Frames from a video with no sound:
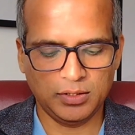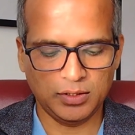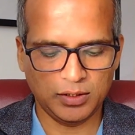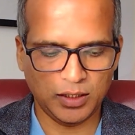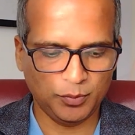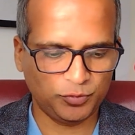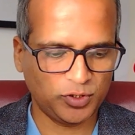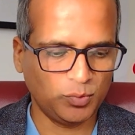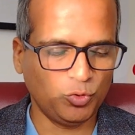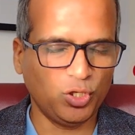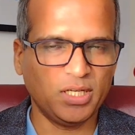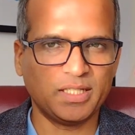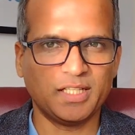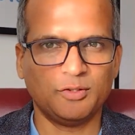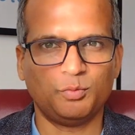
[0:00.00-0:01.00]
upstream oil
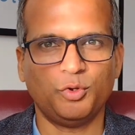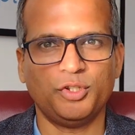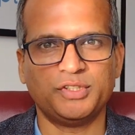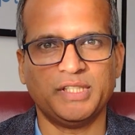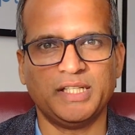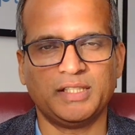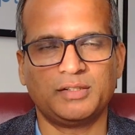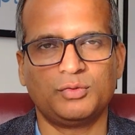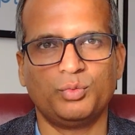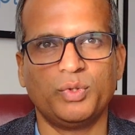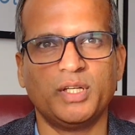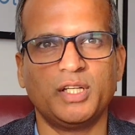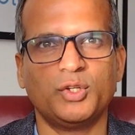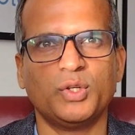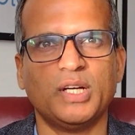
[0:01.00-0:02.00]
and gas project
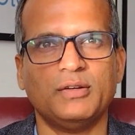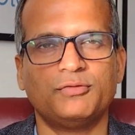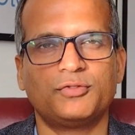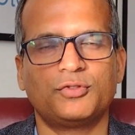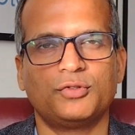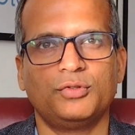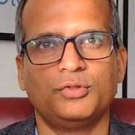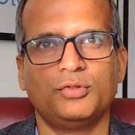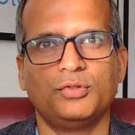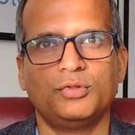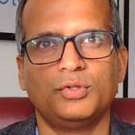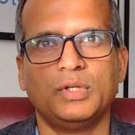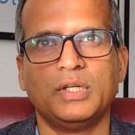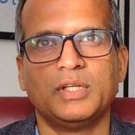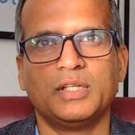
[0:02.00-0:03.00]
where you have to
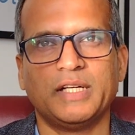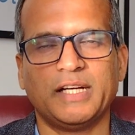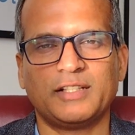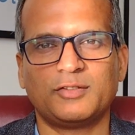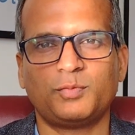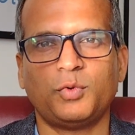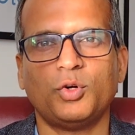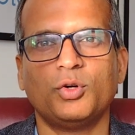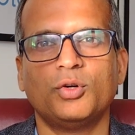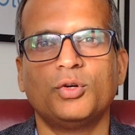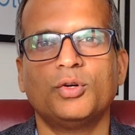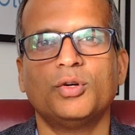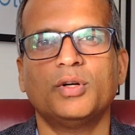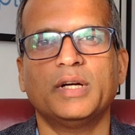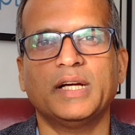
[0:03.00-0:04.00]

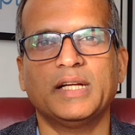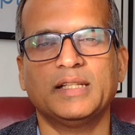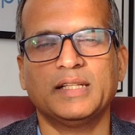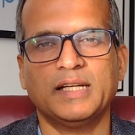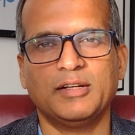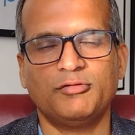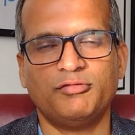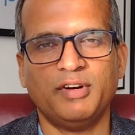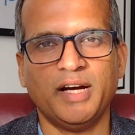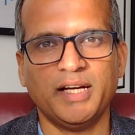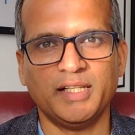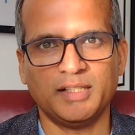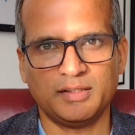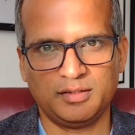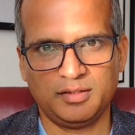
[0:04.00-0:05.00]
explore and then
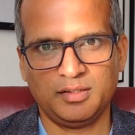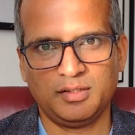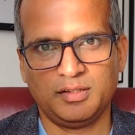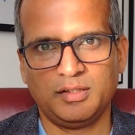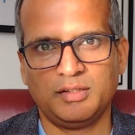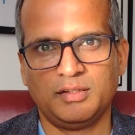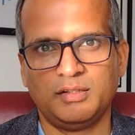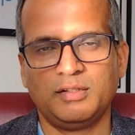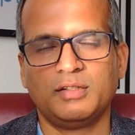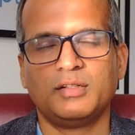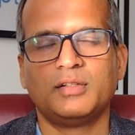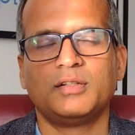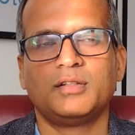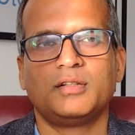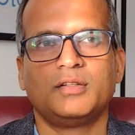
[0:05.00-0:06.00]
find
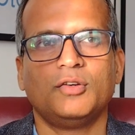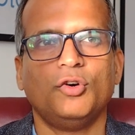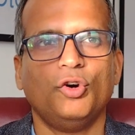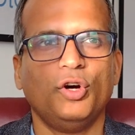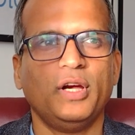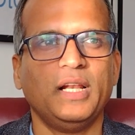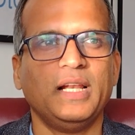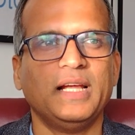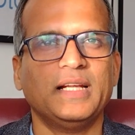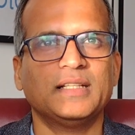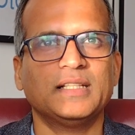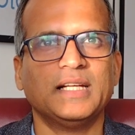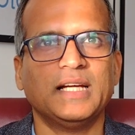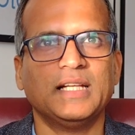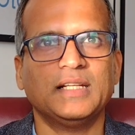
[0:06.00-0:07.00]
oil, and
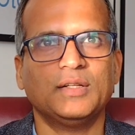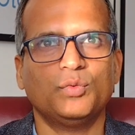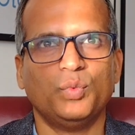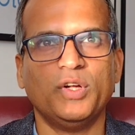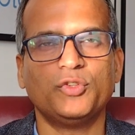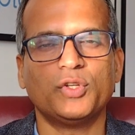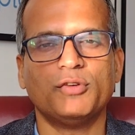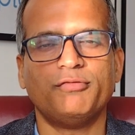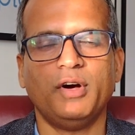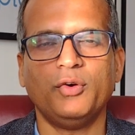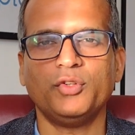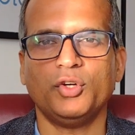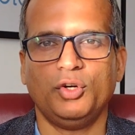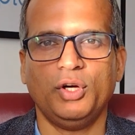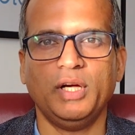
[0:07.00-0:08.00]
then once you have found
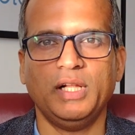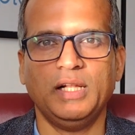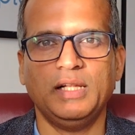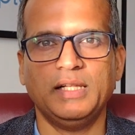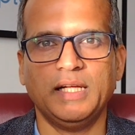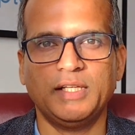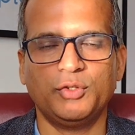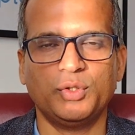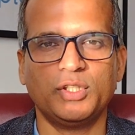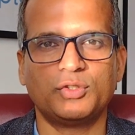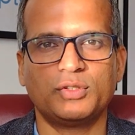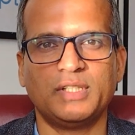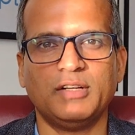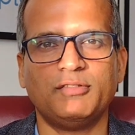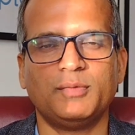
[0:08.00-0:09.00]
the oil, then you need to
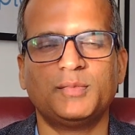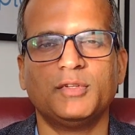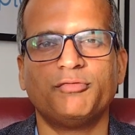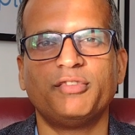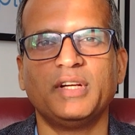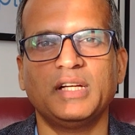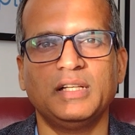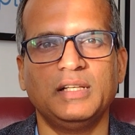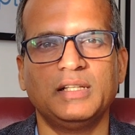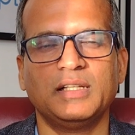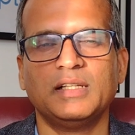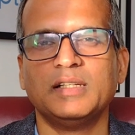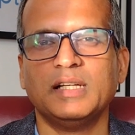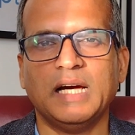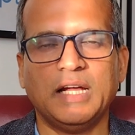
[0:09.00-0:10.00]
develop the field,
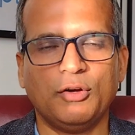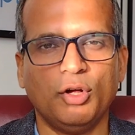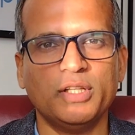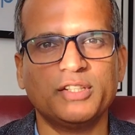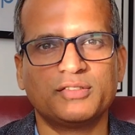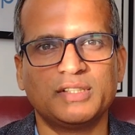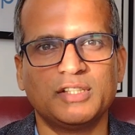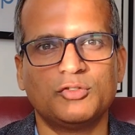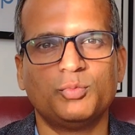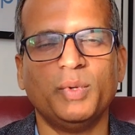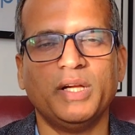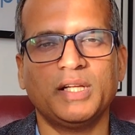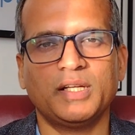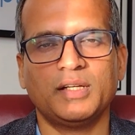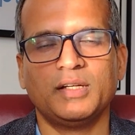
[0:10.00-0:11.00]
and all this needs
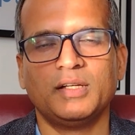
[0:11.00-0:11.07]
money.